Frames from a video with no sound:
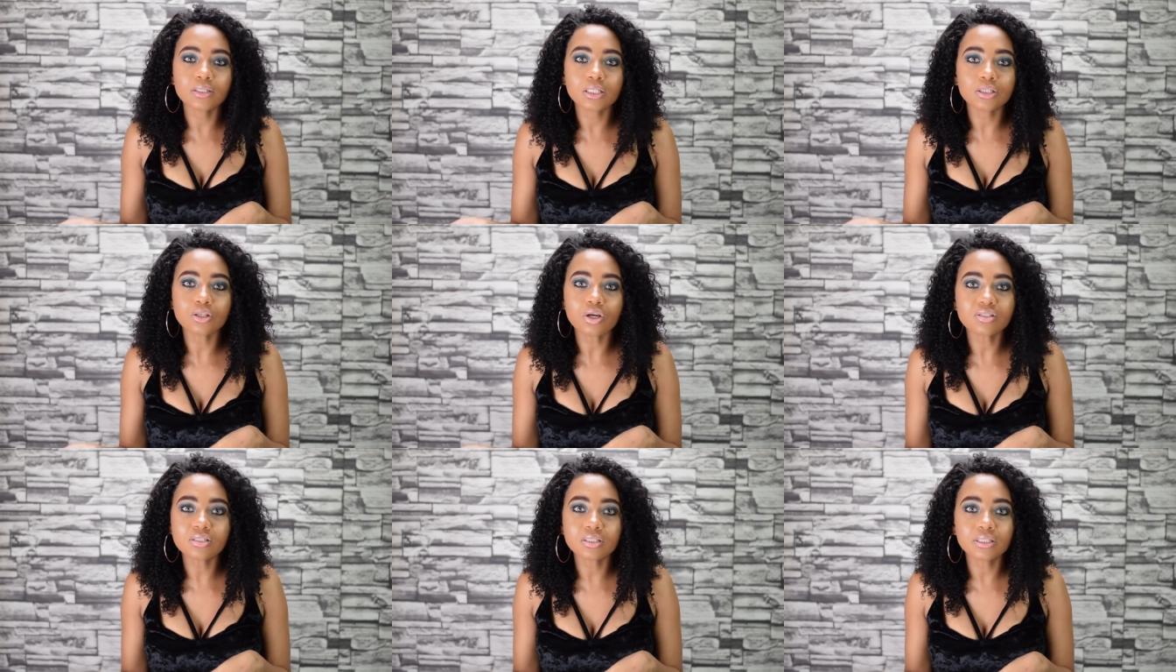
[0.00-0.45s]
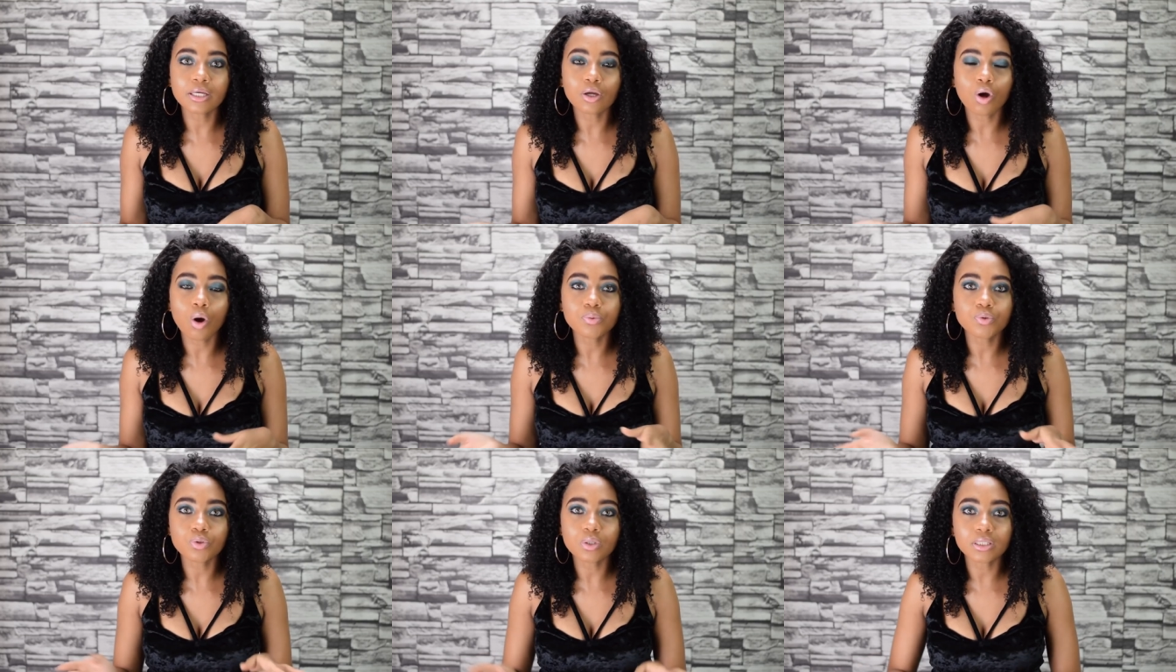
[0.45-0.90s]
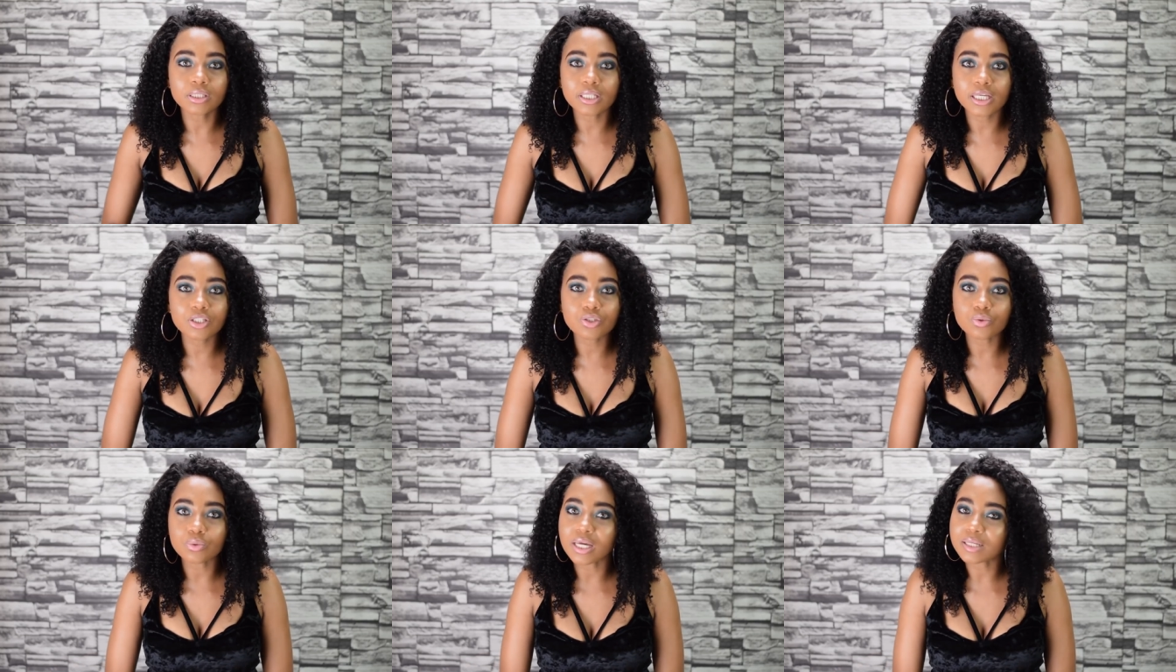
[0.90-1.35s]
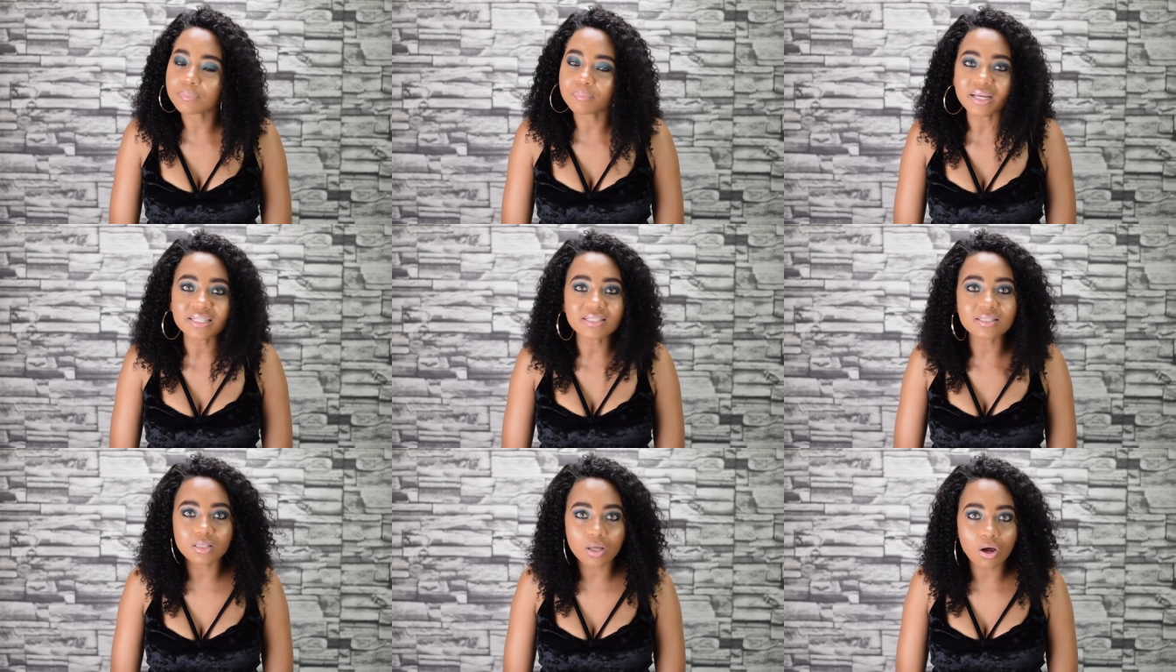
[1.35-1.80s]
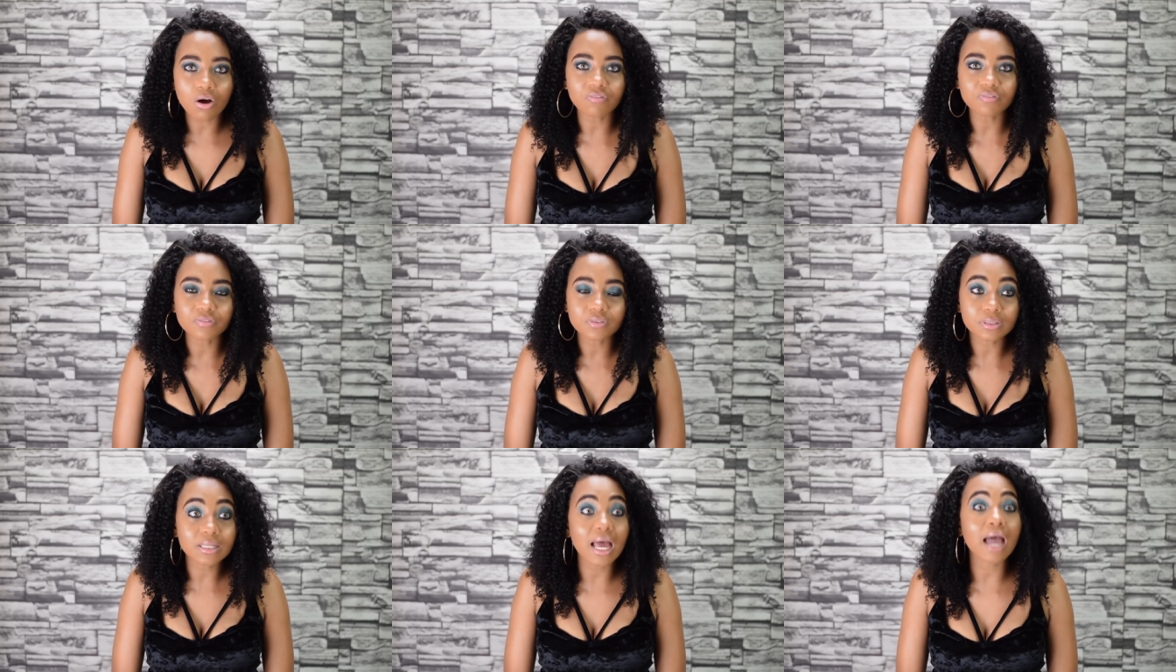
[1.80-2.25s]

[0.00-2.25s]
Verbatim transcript: it doesn't take up to a day to get my stuff.